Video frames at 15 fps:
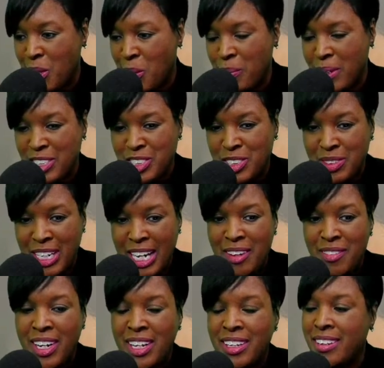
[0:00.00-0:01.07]
but you have
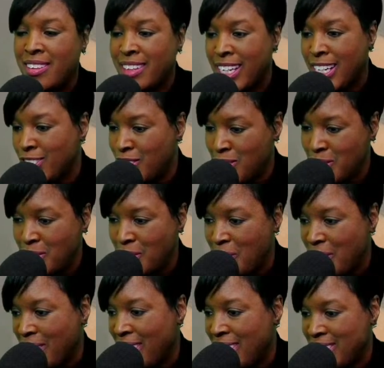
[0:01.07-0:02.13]
other things too
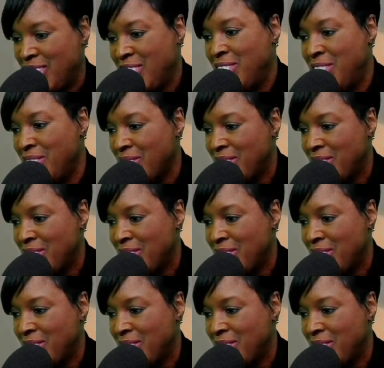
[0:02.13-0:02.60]
going on too.